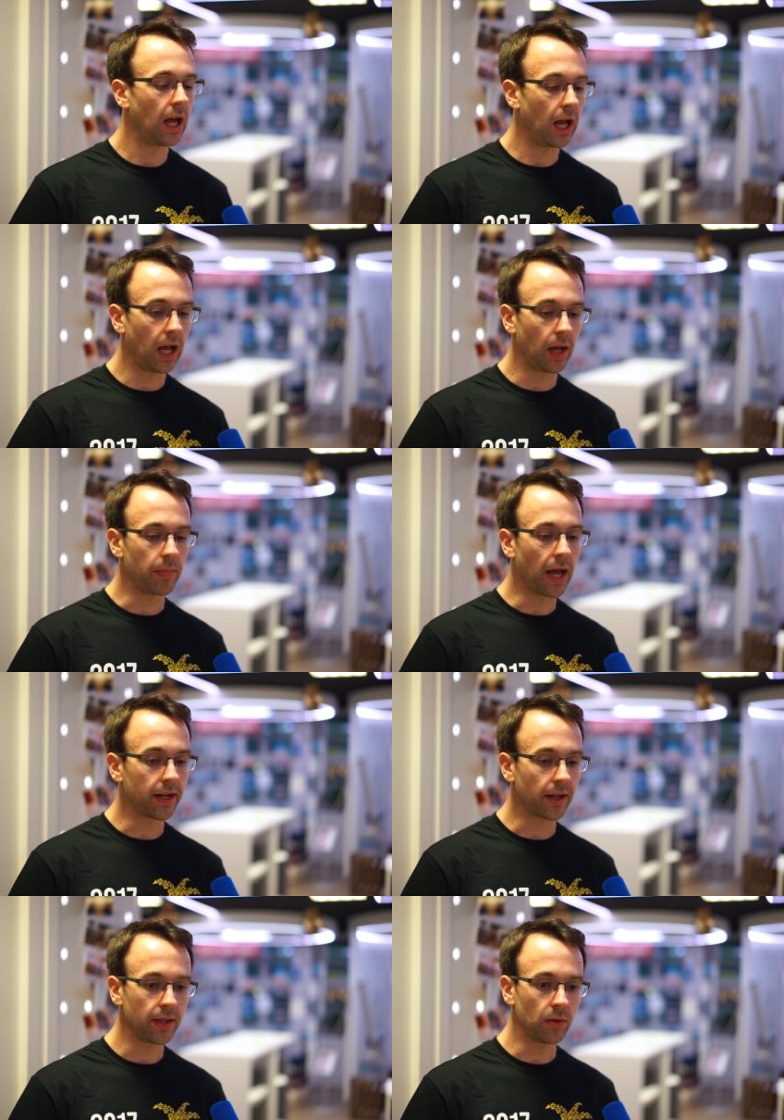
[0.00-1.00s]

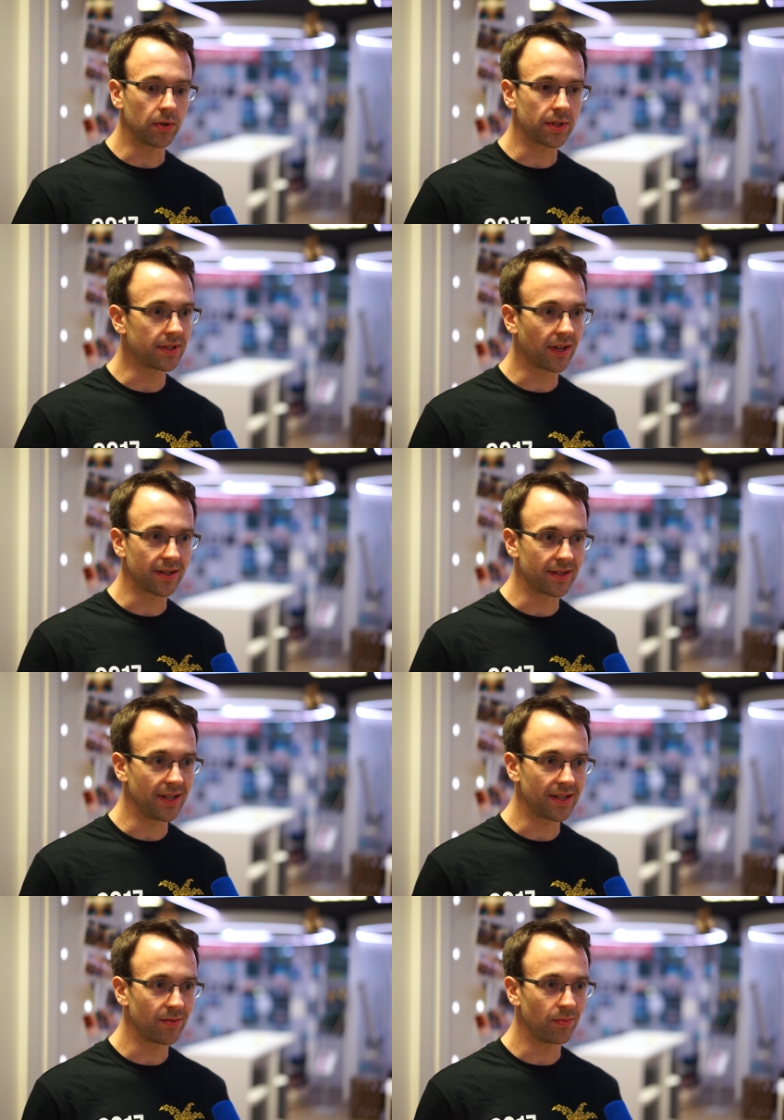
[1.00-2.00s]
And I think we'll start to
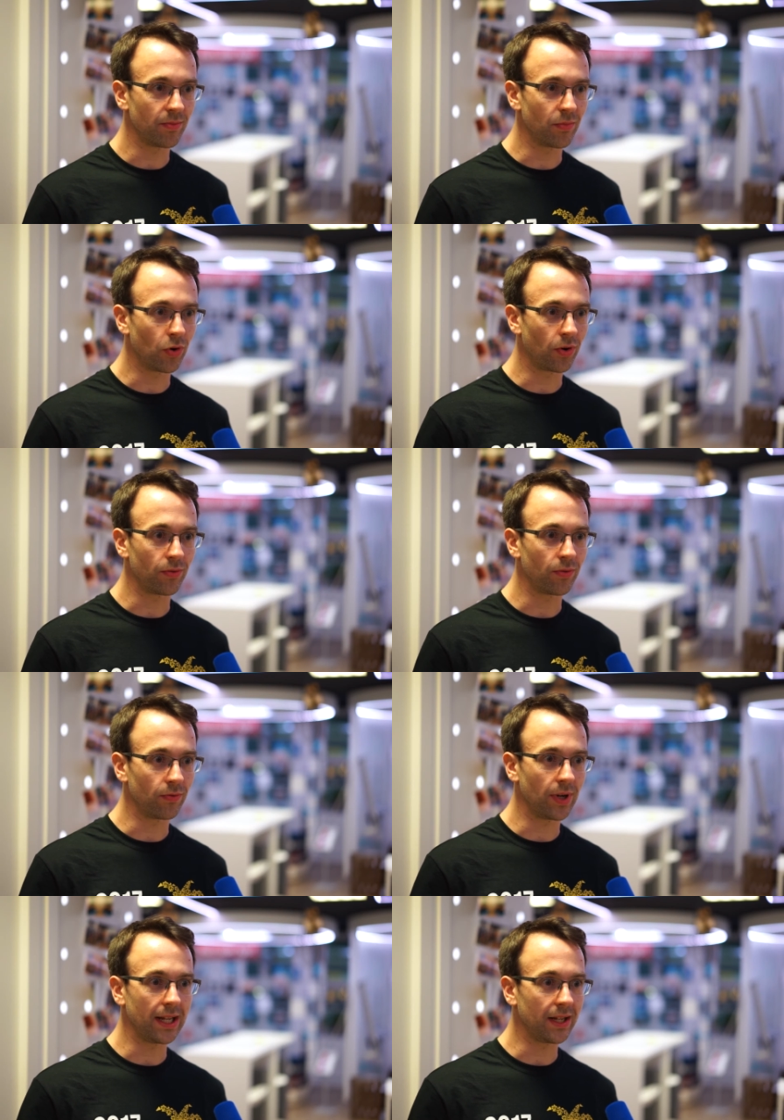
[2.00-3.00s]
see some more
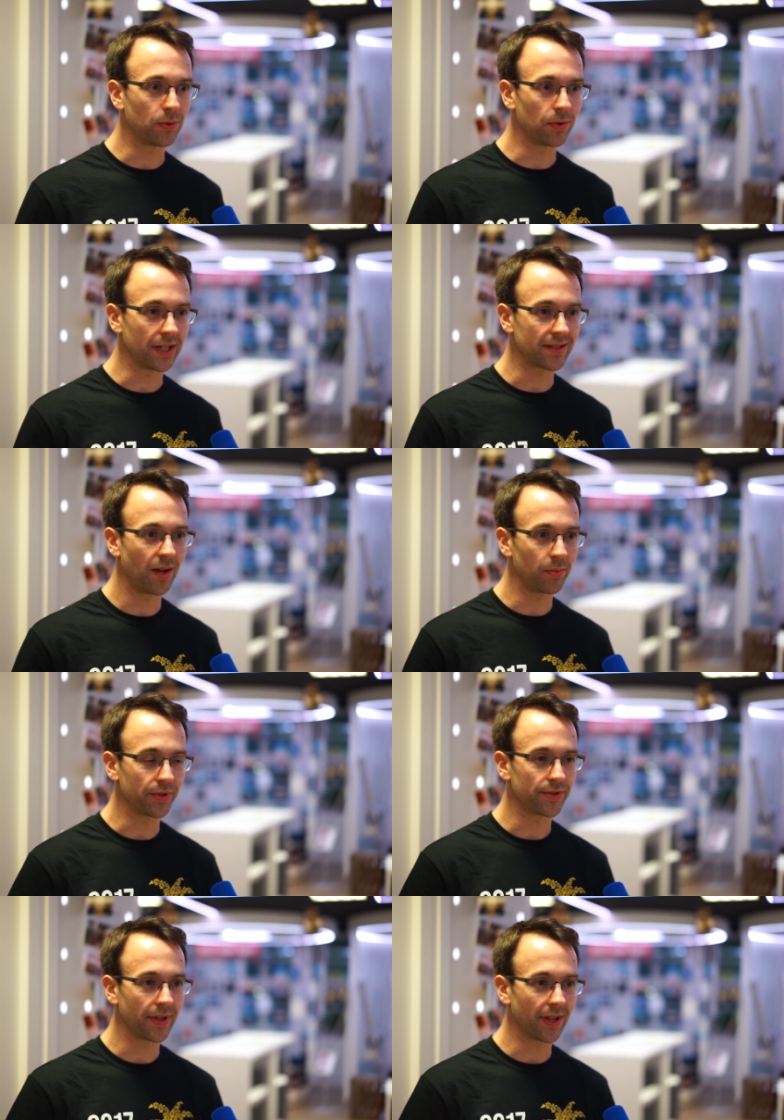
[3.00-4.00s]
really cool
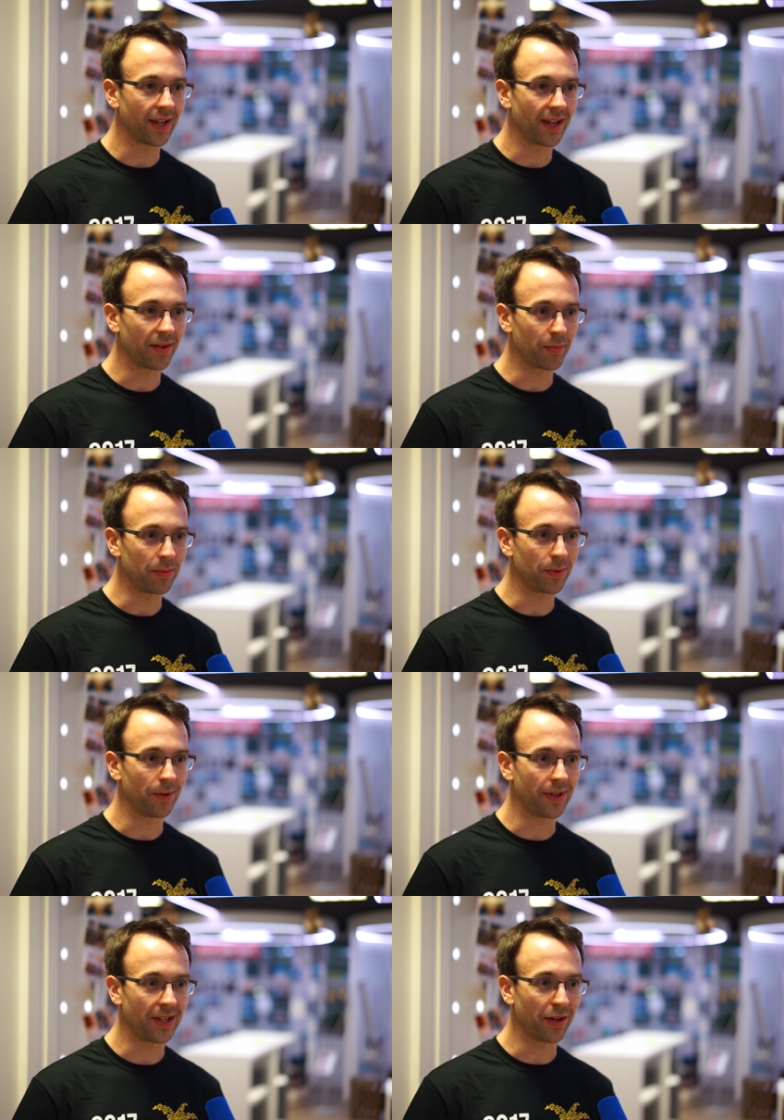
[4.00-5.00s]
examples that
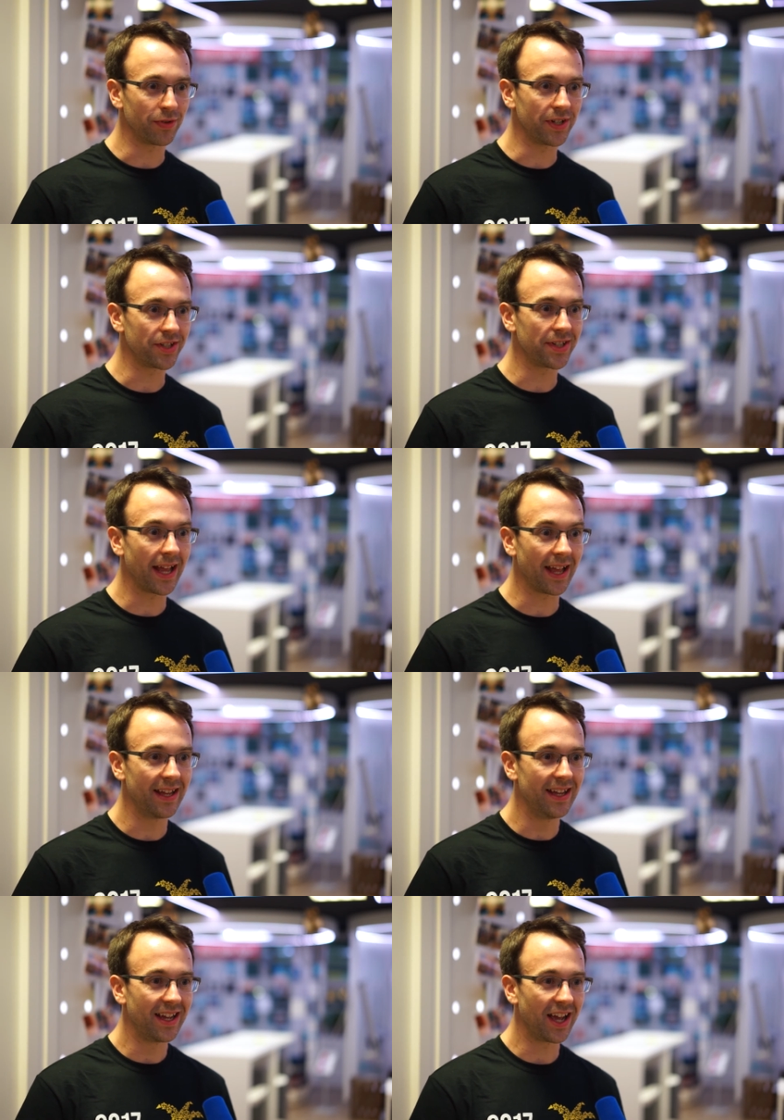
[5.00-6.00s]
people love and share,
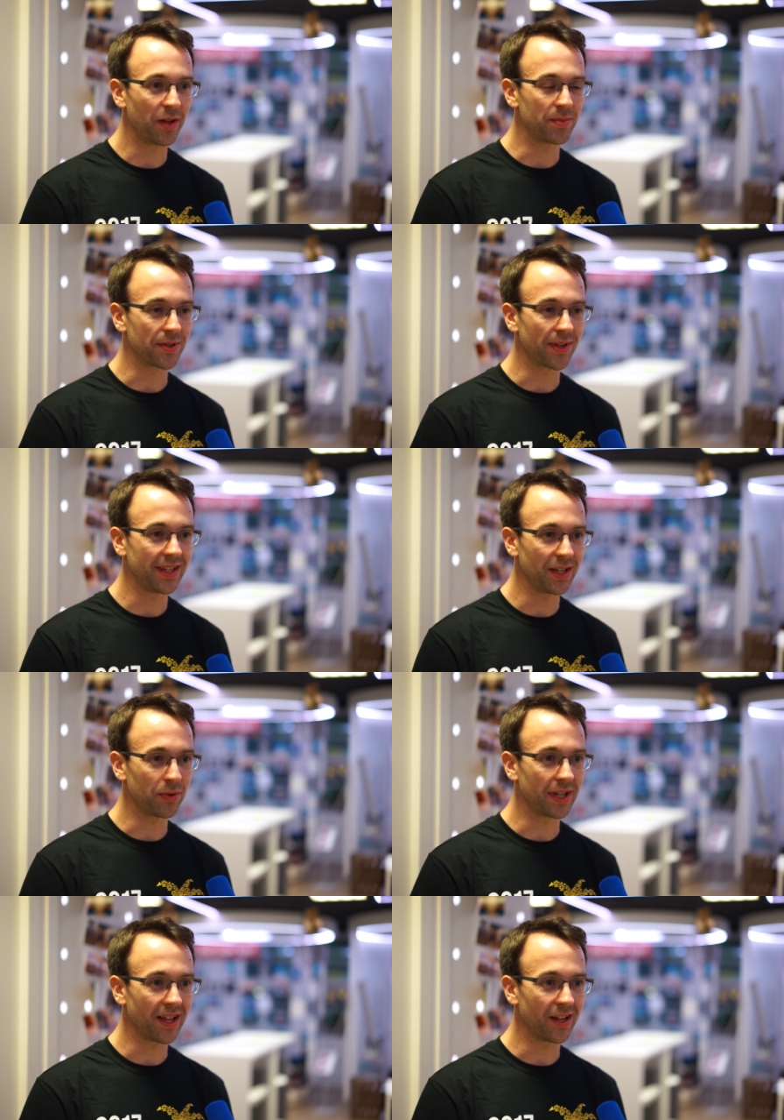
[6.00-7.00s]
so I think it
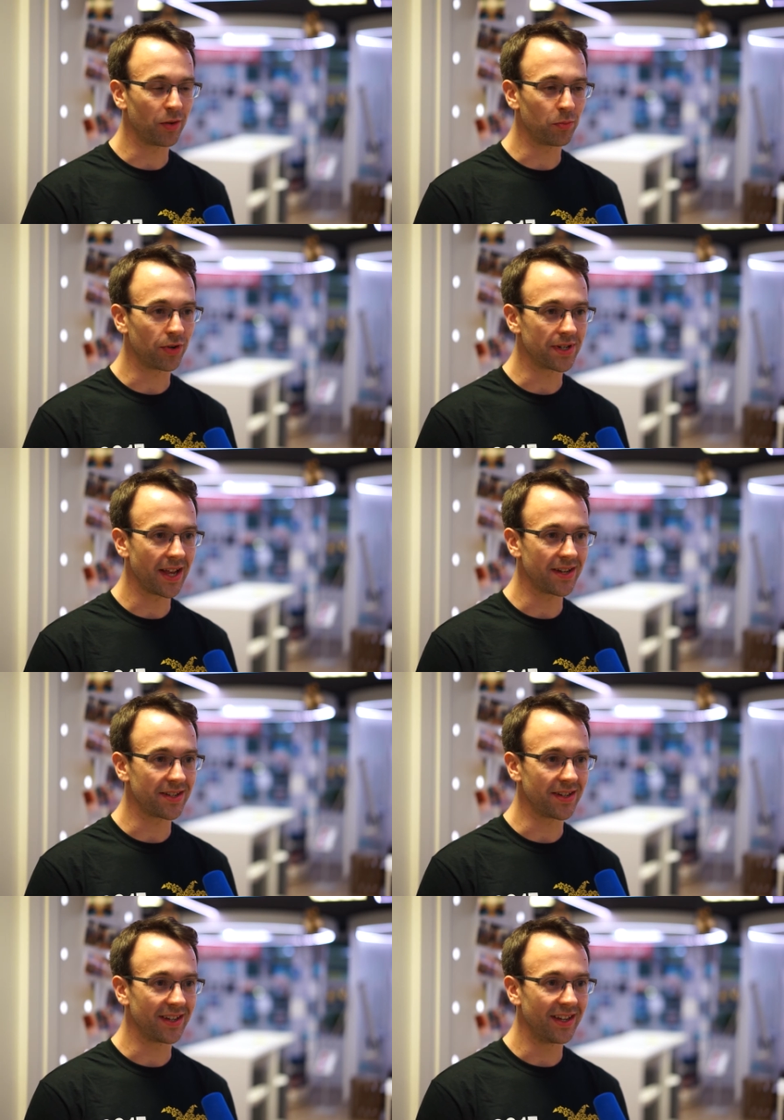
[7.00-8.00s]
would get a lot more
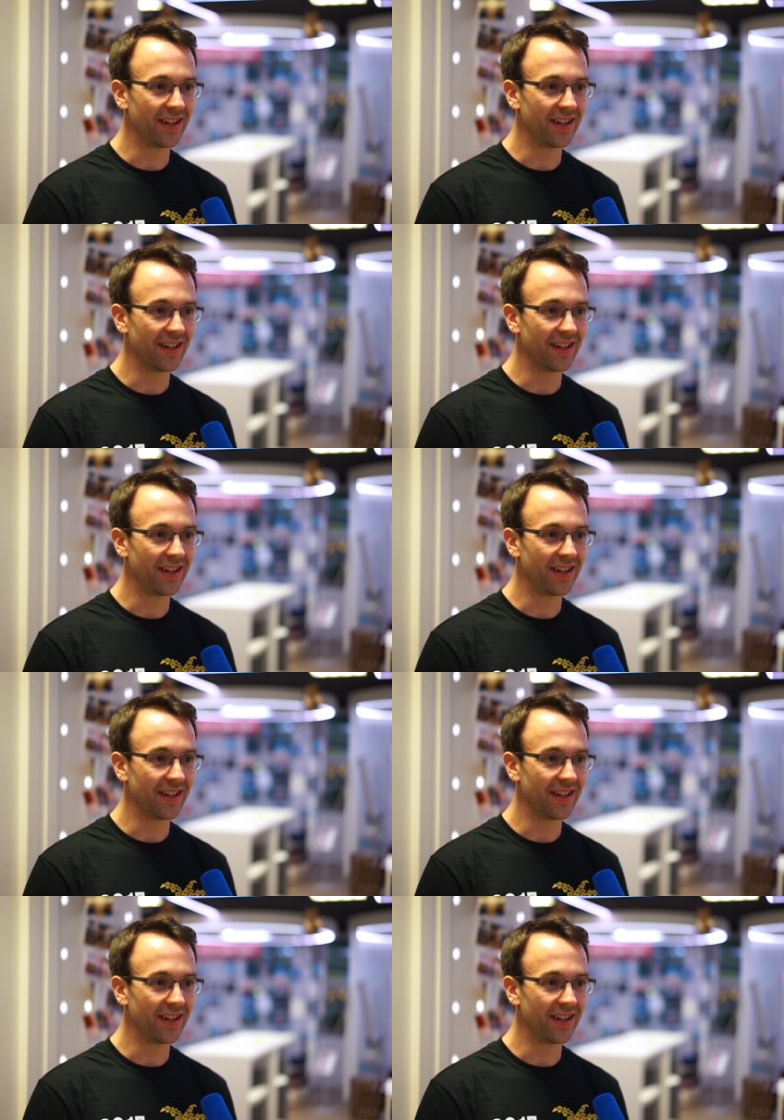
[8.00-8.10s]
attention.